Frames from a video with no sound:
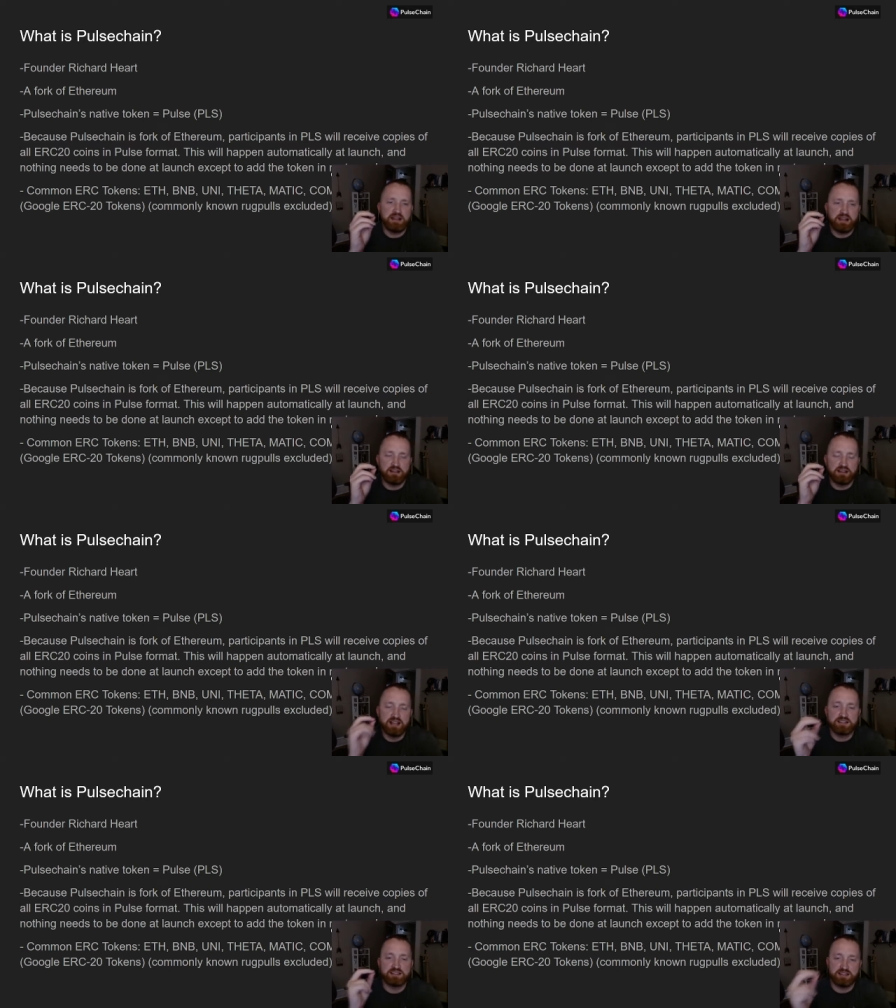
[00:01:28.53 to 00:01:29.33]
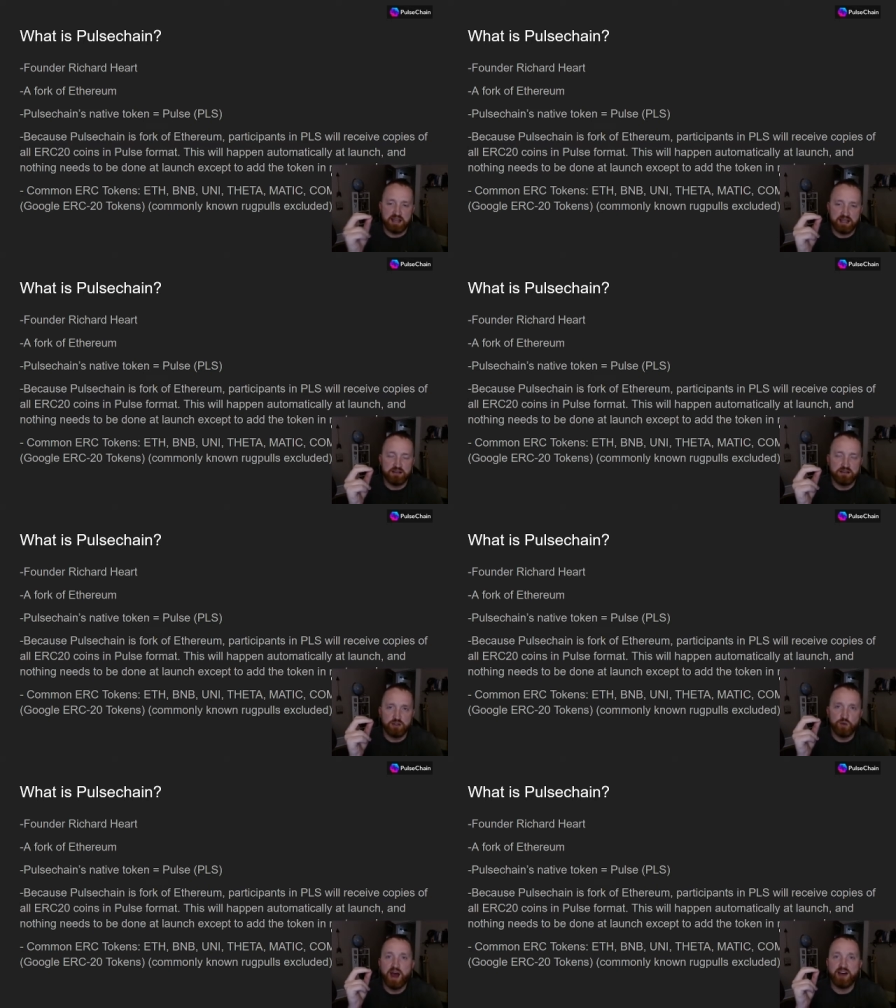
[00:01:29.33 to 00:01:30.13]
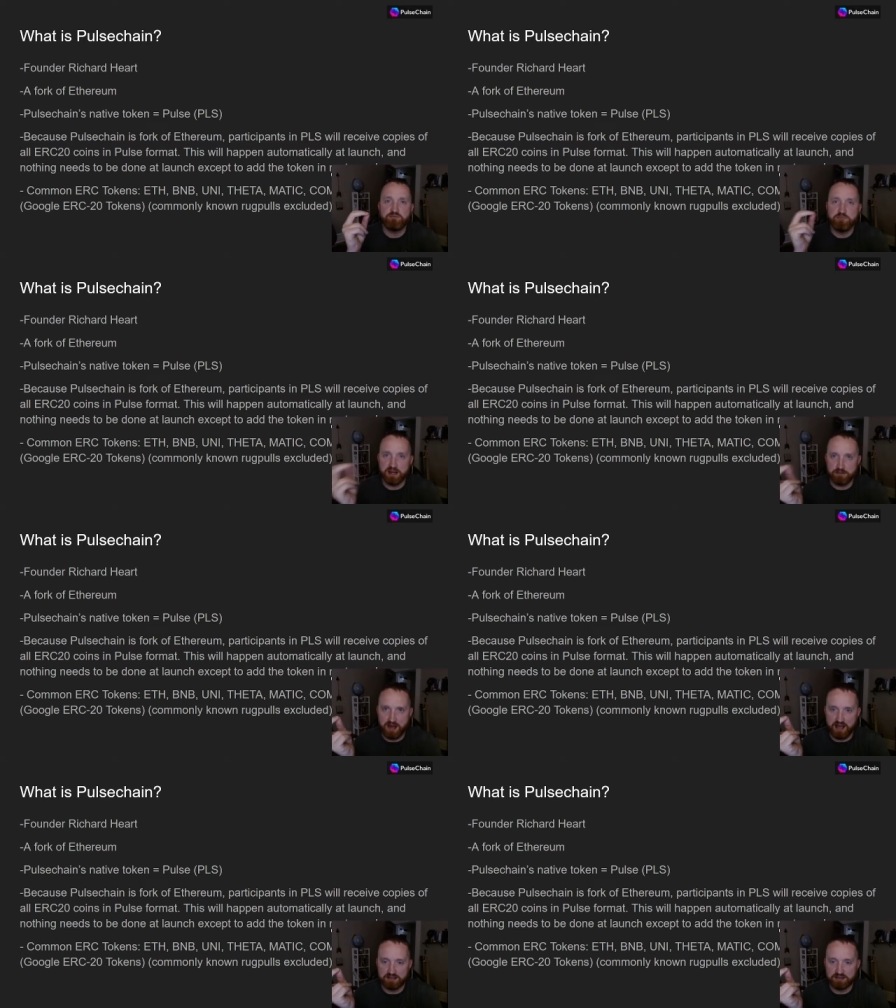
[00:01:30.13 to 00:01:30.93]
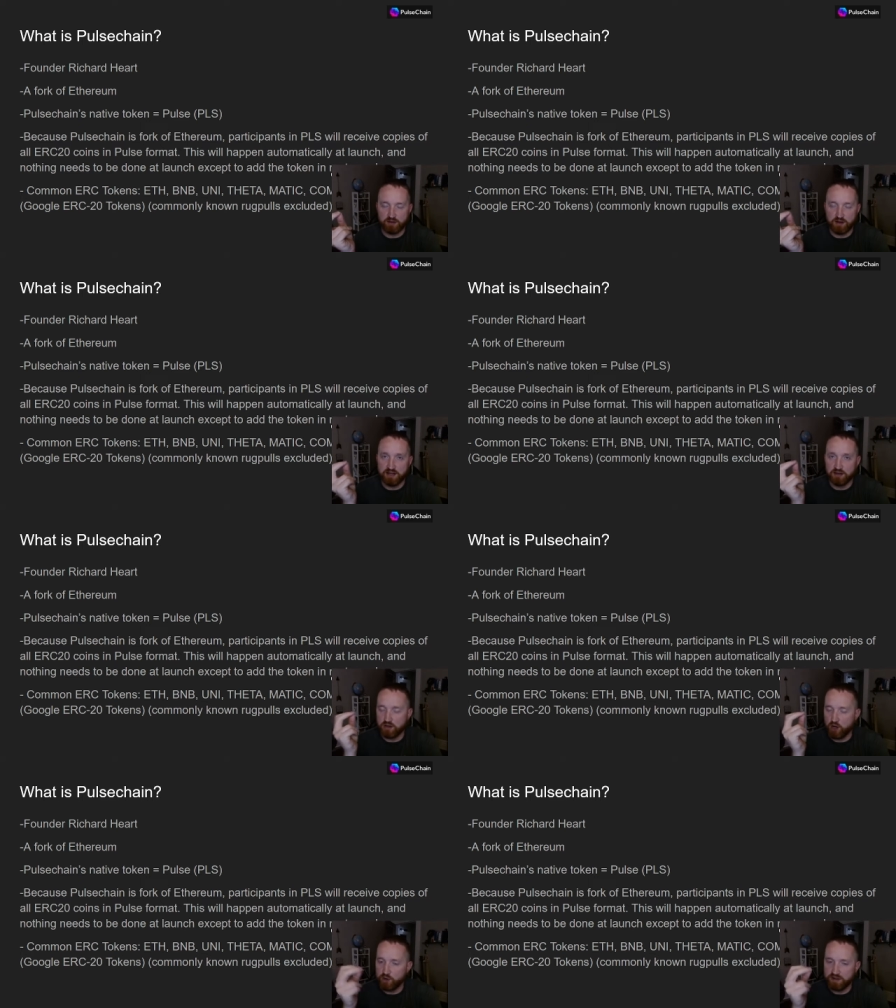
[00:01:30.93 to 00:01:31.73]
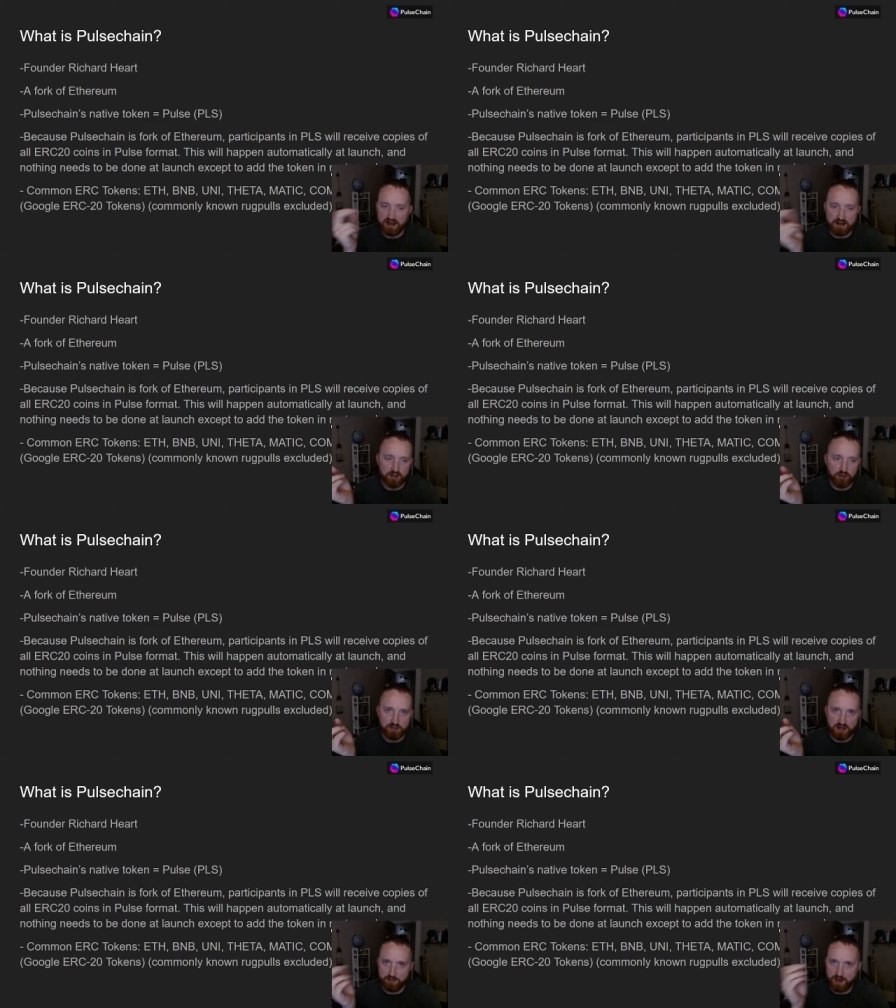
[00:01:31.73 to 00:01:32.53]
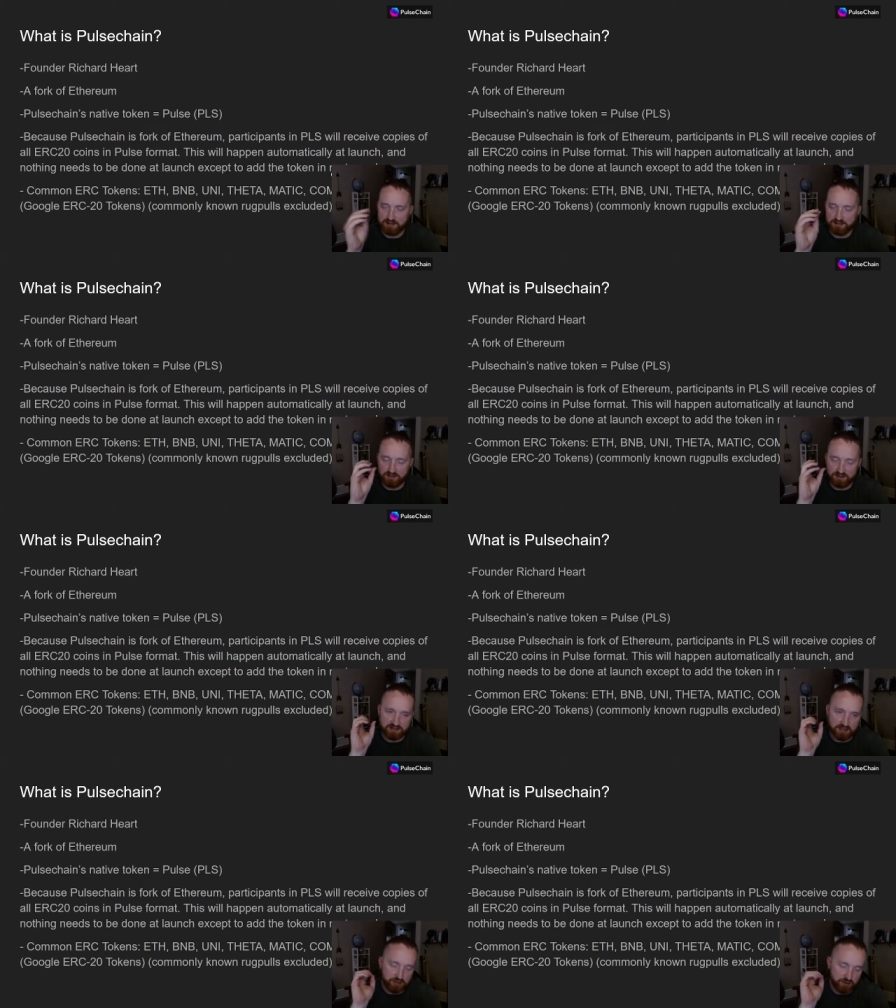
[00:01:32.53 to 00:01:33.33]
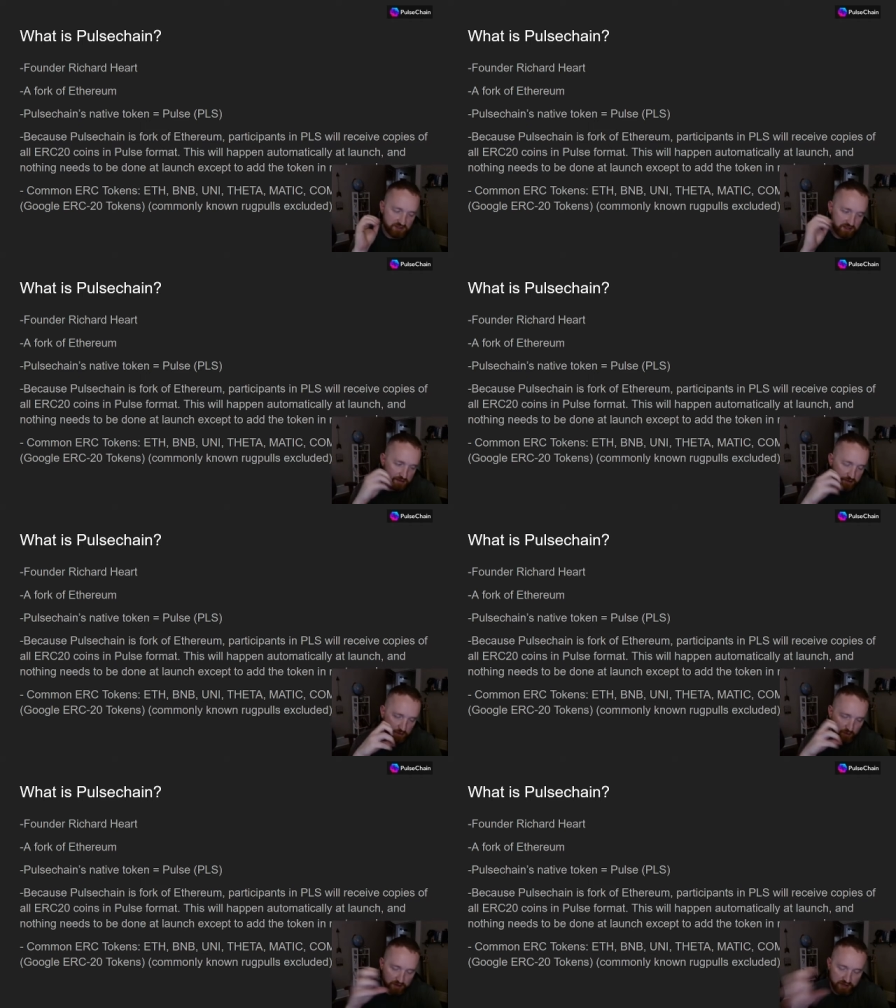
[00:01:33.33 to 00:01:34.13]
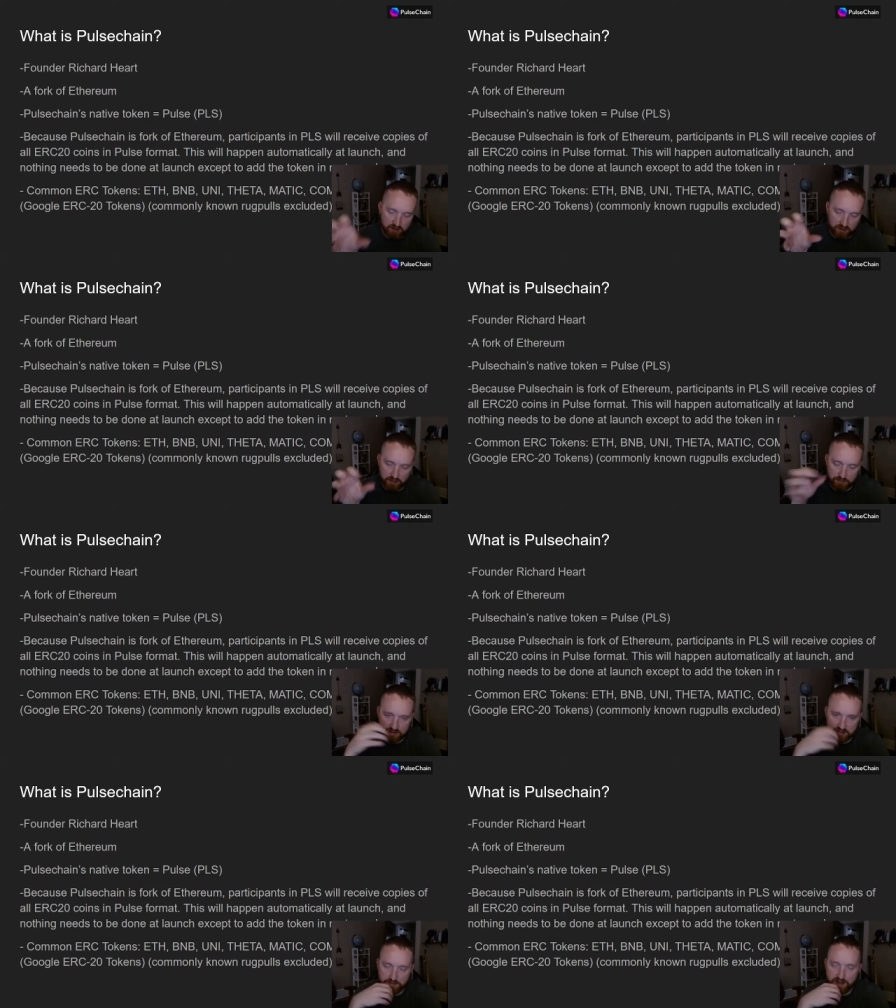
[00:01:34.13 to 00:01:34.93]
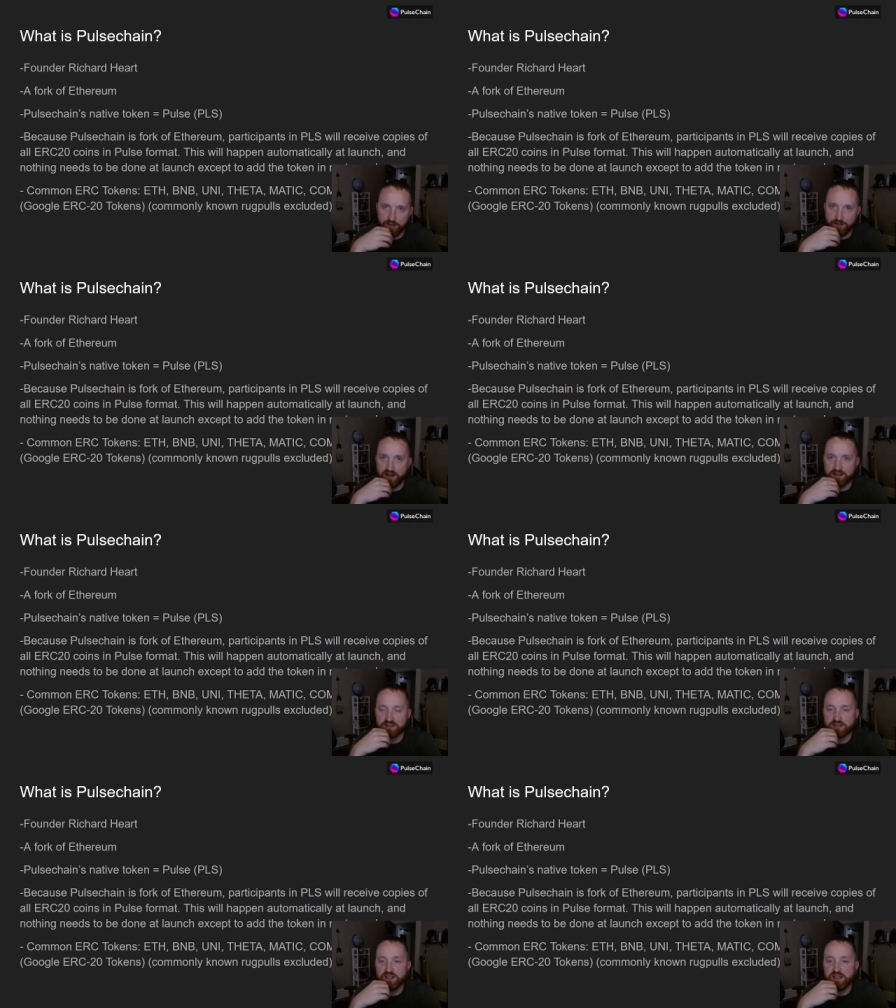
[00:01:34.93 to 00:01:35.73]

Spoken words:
Let's say you have MetaMask, all right? Go and download MetaMask. Let's say you send your Ethereum to MetaMask.